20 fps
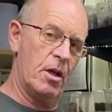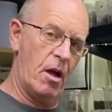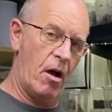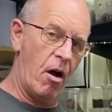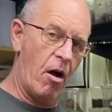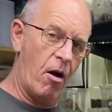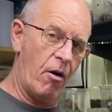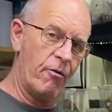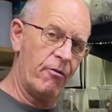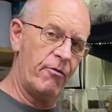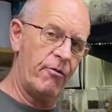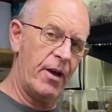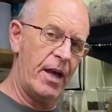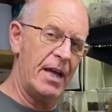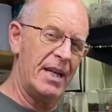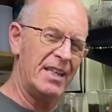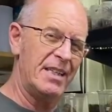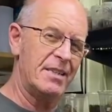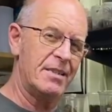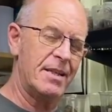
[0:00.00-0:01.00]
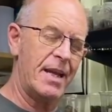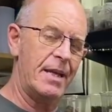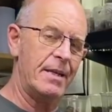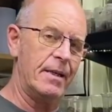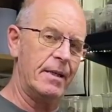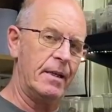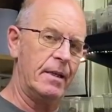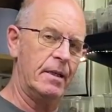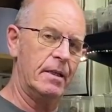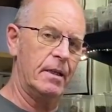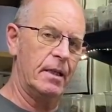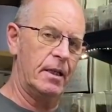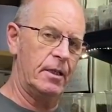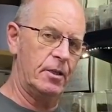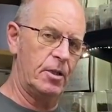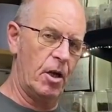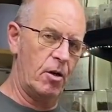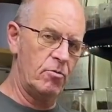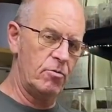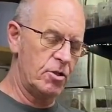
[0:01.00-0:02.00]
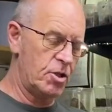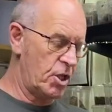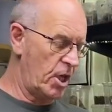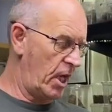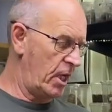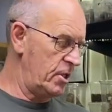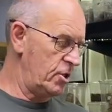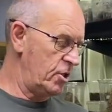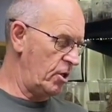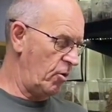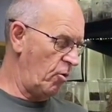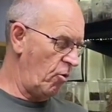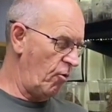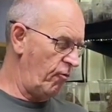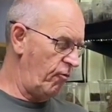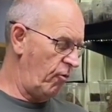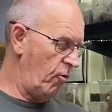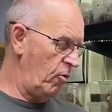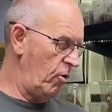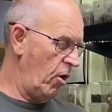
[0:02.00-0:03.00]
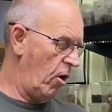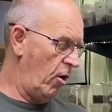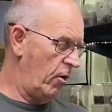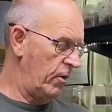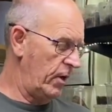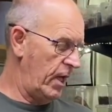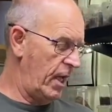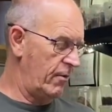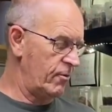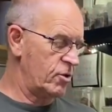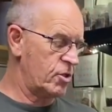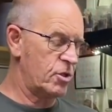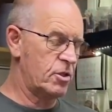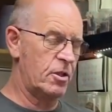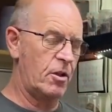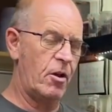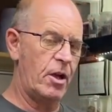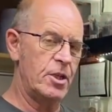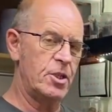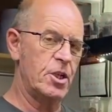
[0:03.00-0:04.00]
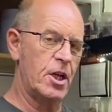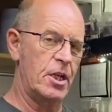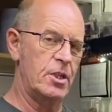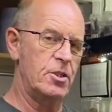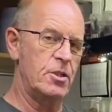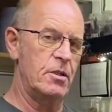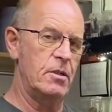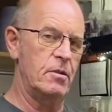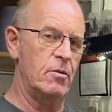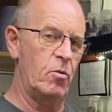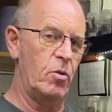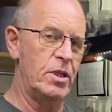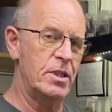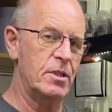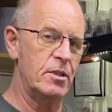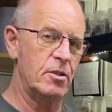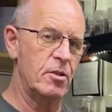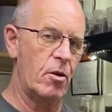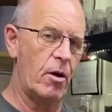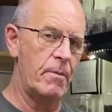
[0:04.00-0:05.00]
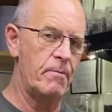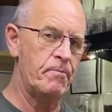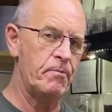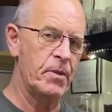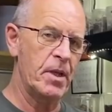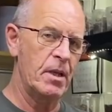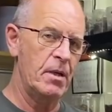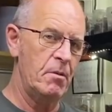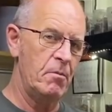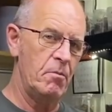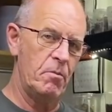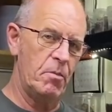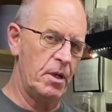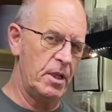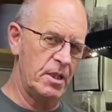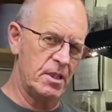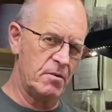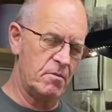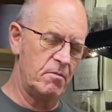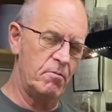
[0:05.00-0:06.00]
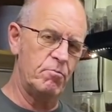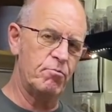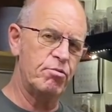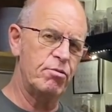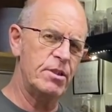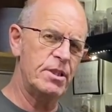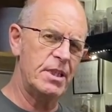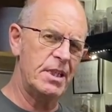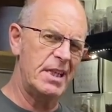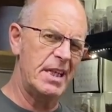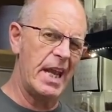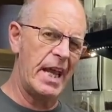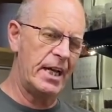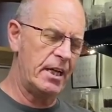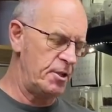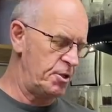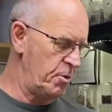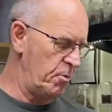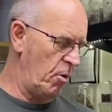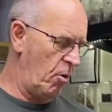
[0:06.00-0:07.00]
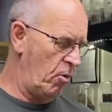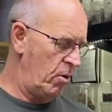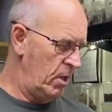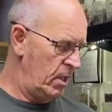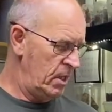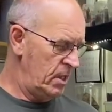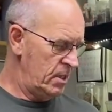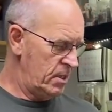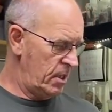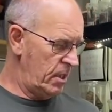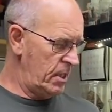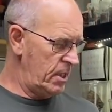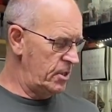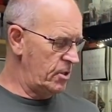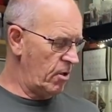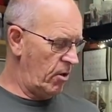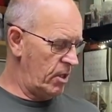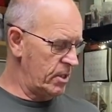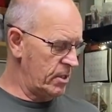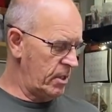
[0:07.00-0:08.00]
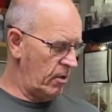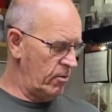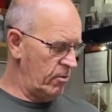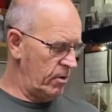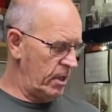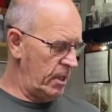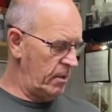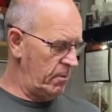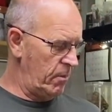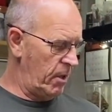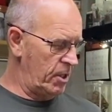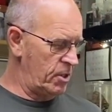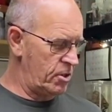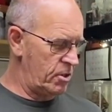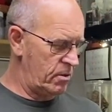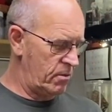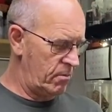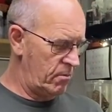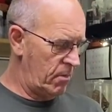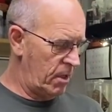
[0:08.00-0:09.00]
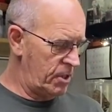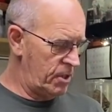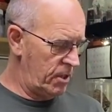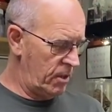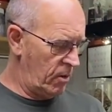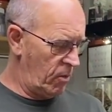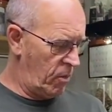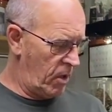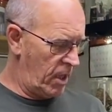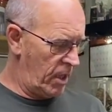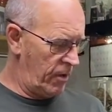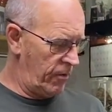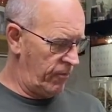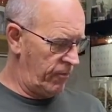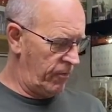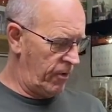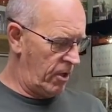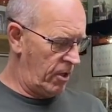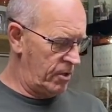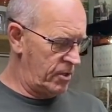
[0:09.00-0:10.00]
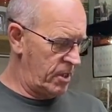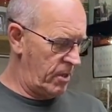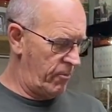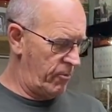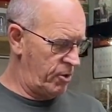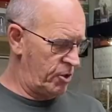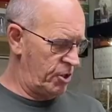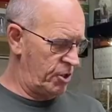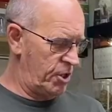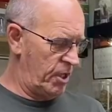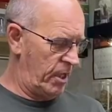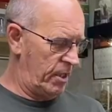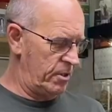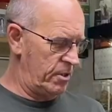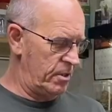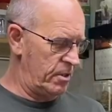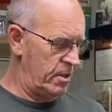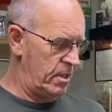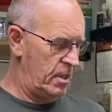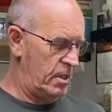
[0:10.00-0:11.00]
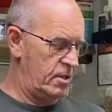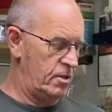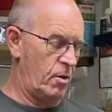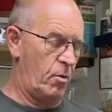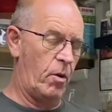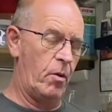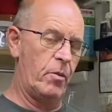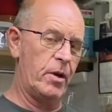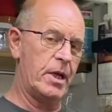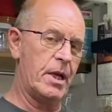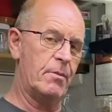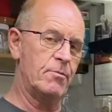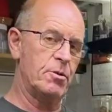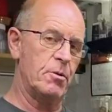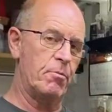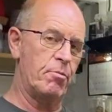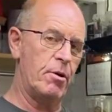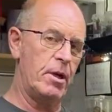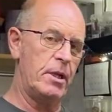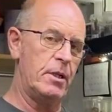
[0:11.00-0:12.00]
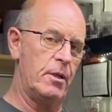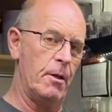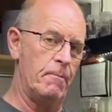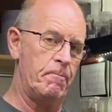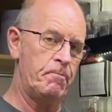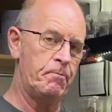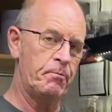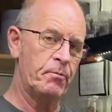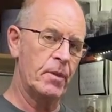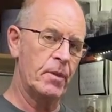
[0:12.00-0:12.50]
are fairly steady. They don't change an awful lot. They have a slight change in the winter time, but it's pretty negligible. So these guys don't need much in the way of temperature changes. So when we come to breed them,